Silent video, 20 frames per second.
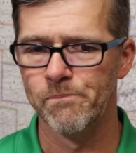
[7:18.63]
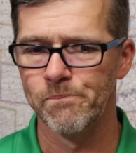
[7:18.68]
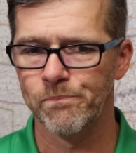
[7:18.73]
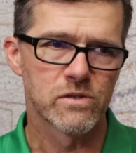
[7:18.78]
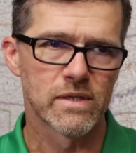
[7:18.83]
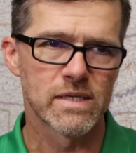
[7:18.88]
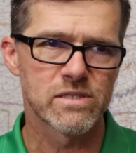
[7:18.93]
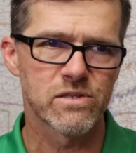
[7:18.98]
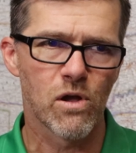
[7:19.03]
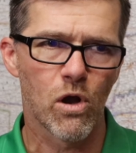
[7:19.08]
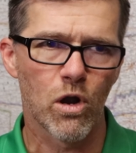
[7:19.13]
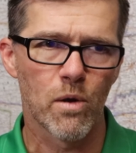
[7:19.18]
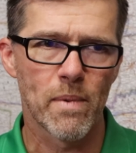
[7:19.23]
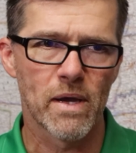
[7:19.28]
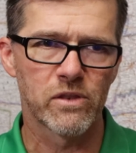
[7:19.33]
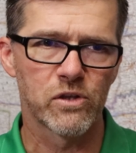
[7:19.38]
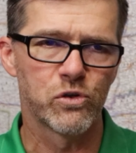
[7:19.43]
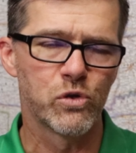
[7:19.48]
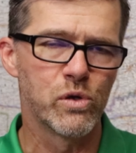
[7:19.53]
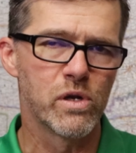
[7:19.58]
So let's talk
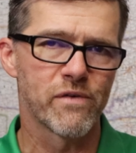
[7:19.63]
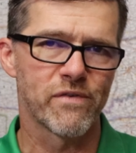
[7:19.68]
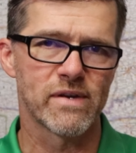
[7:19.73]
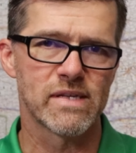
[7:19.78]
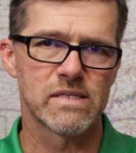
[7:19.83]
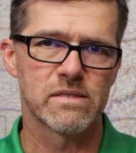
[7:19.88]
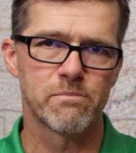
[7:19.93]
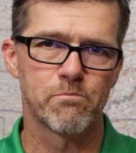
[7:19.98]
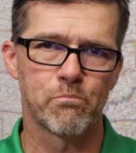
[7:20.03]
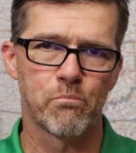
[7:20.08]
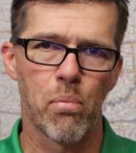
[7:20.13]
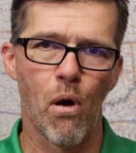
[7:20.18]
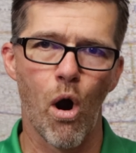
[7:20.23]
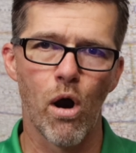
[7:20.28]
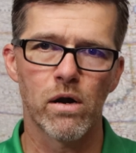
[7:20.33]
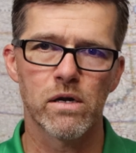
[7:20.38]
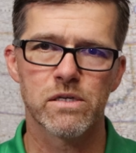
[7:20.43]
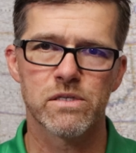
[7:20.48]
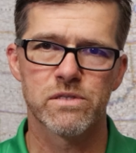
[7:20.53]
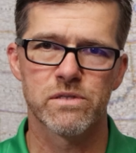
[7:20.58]
about the 2 different
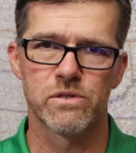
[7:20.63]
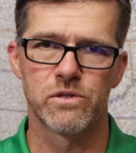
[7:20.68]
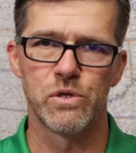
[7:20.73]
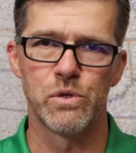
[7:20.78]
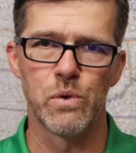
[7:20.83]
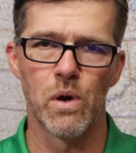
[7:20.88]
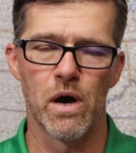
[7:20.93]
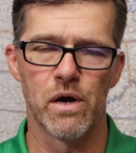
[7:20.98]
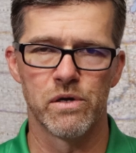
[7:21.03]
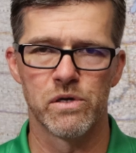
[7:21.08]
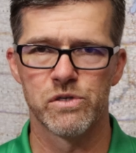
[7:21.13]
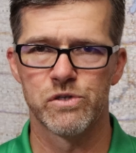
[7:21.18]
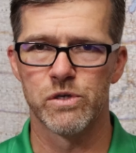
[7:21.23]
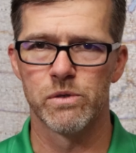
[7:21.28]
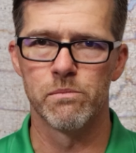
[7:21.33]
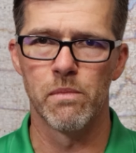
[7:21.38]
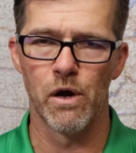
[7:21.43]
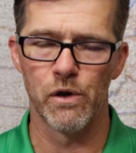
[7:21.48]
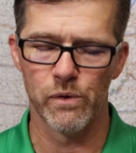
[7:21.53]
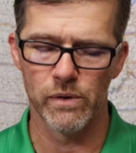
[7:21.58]
parts to
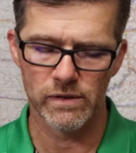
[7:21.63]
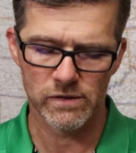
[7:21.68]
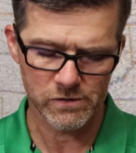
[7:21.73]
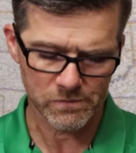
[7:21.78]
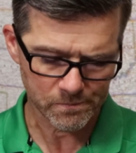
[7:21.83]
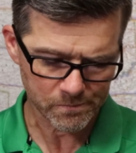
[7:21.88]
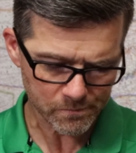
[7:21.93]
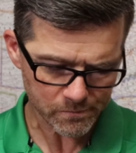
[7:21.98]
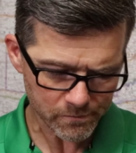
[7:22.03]
uninsured motorists.